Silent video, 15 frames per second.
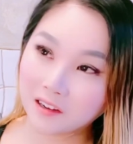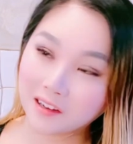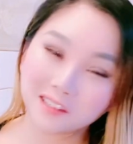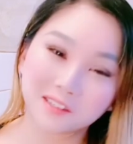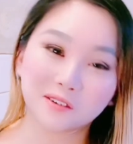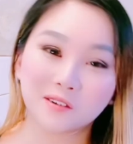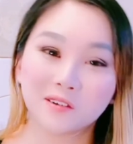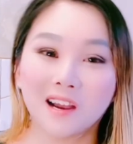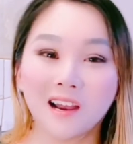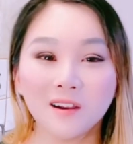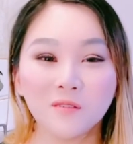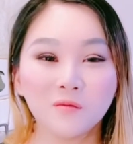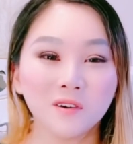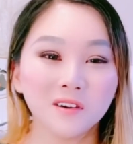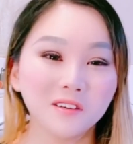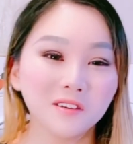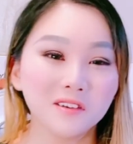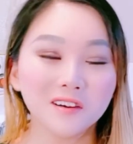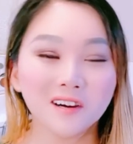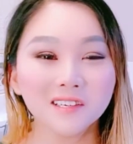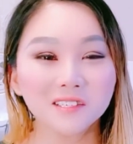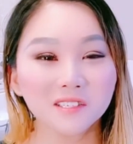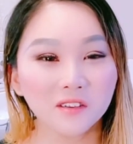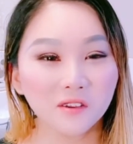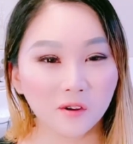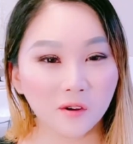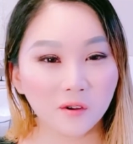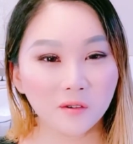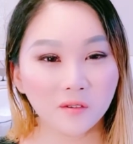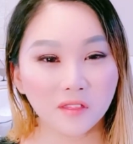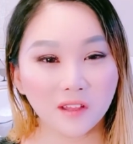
So I want you guys to know